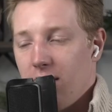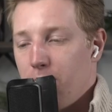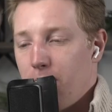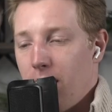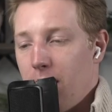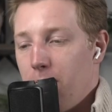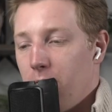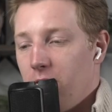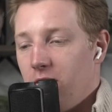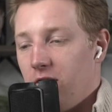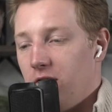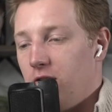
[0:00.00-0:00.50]

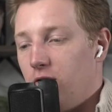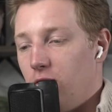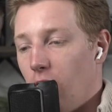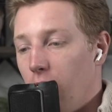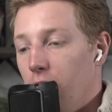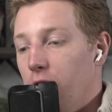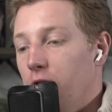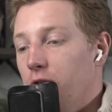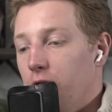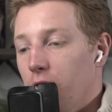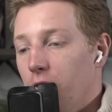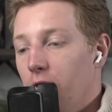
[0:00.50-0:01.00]
people just
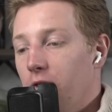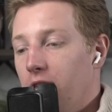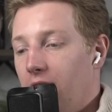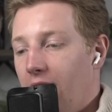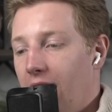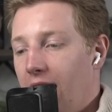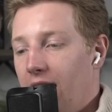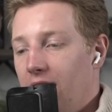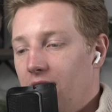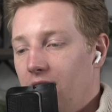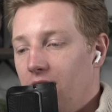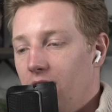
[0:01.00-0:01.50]
don't do
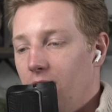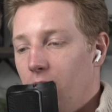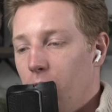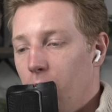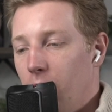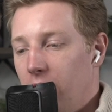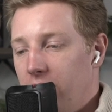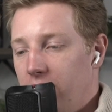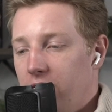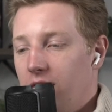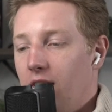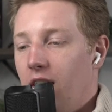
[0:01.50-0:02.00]
that,
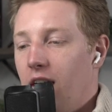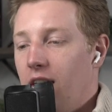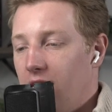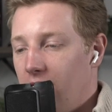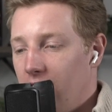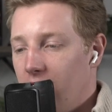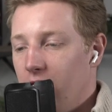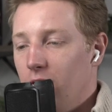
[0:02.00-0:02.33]
we're starting